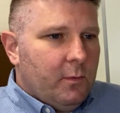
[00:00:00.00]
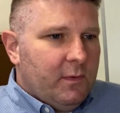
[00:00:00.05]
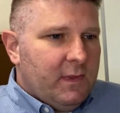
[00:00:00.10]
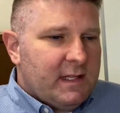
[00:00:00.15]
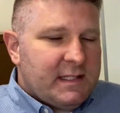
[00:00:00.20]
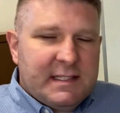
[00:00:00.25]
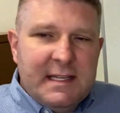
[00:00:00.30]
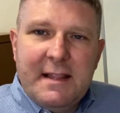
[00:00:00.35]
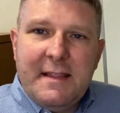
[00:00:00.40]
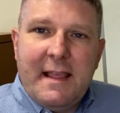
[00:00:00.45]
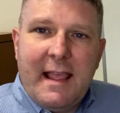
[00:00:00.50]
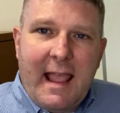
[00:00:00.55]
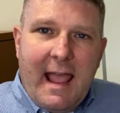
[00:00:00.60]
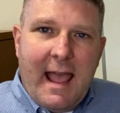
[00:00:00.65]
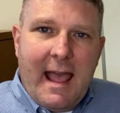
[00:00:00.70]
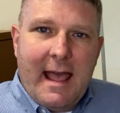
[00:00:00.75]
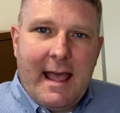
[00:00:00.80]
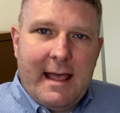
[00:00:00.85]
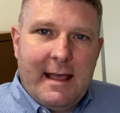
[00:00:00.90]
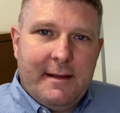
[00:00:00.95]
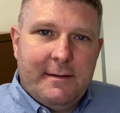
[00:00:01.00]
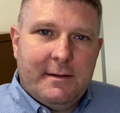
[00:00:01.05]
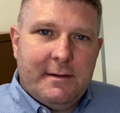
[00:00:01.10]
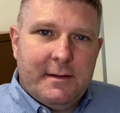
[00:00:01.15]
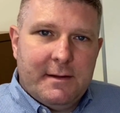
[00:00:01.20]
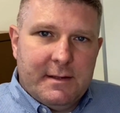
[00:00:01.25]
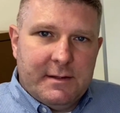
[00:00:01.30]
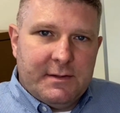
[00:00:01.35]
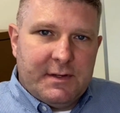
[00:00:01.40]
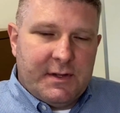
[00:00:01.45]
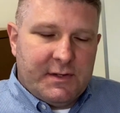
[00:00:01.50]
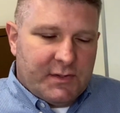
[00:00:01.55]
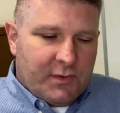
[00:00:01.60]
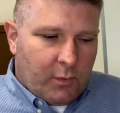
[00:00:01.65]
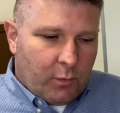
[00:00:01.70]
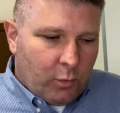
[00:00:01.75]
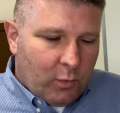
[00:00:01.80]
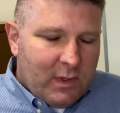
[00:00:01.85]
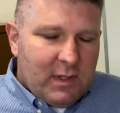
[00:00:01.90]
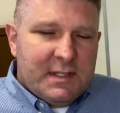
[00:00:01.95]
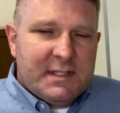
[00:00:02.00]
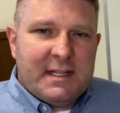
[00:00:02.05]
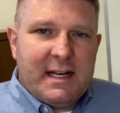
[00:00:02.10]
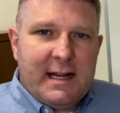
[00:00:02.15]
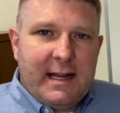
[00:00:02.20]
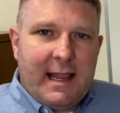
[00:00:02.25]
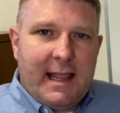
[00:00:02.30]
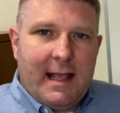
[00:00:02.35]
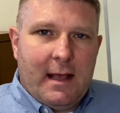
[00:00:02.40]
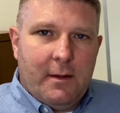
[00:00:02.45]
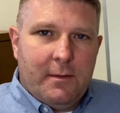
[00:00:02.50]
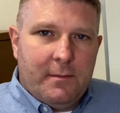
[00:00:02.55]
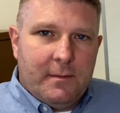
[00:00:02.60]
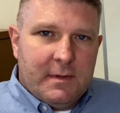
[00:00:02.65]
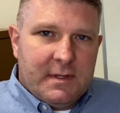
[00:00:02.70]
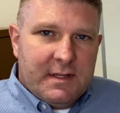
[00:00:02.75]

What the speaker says: let's say there is a real estate account.